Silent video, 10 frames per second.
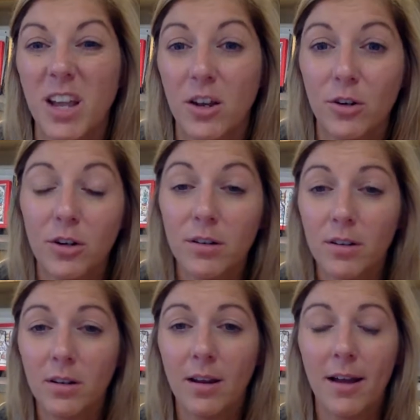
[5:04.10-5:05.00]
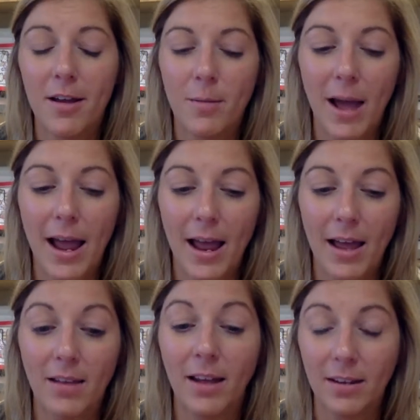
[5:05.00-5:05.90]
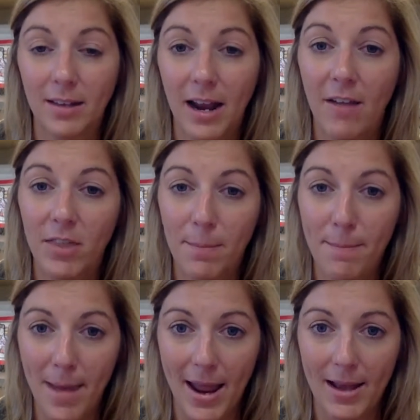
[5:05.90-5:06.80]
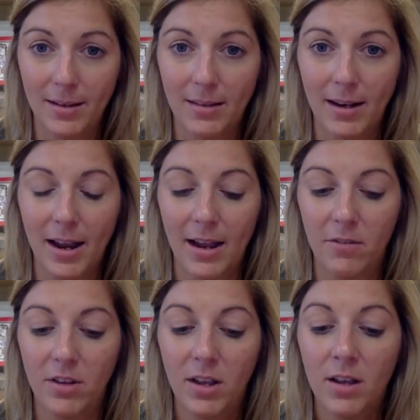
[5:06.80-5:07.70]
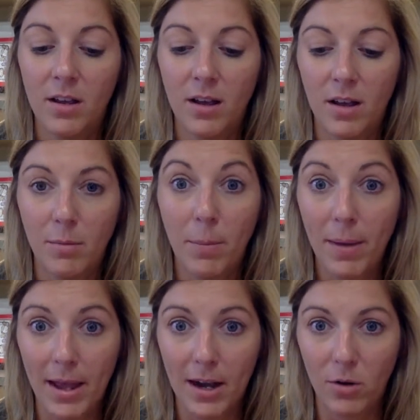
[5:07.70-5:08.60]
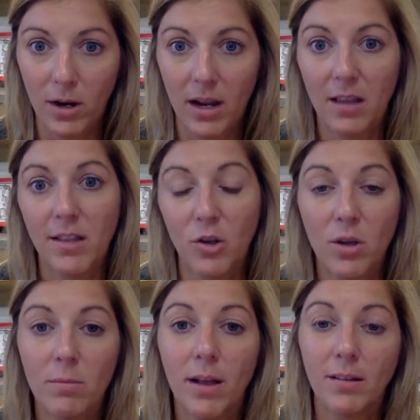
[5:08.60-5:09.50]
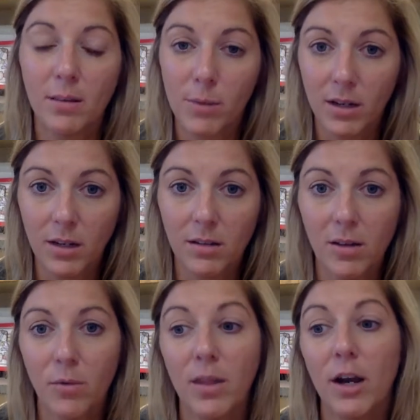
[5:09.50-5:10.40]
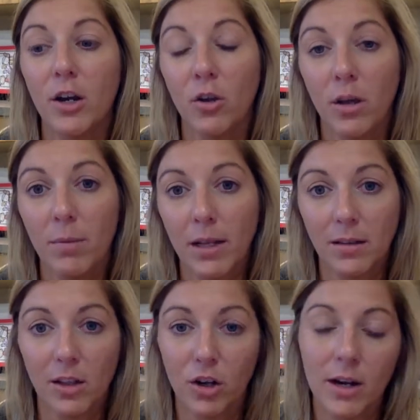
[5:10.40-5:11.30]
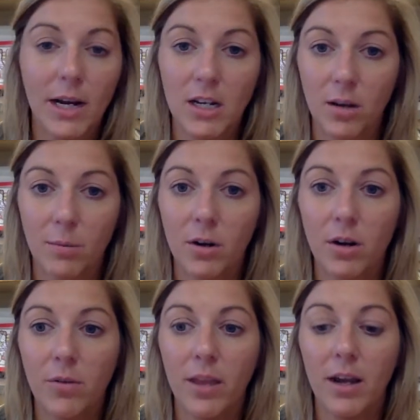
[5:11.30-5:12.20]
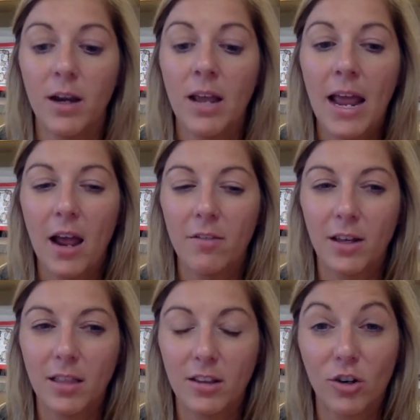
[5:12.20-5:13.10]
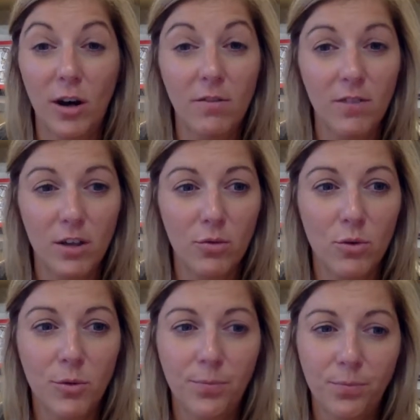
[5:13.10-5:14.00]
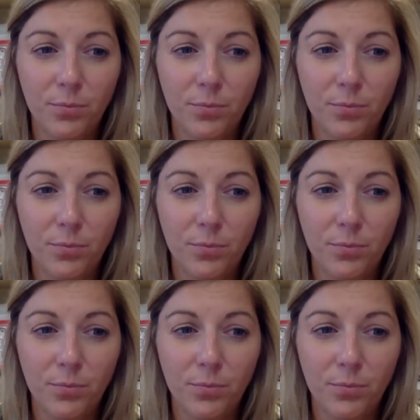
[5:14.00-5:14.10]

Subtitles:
counters. Like I said, I have the mats that have a bed on it, and then you can place the monkeys on there, and you can place the correct number on there. I feel like that's a great visual.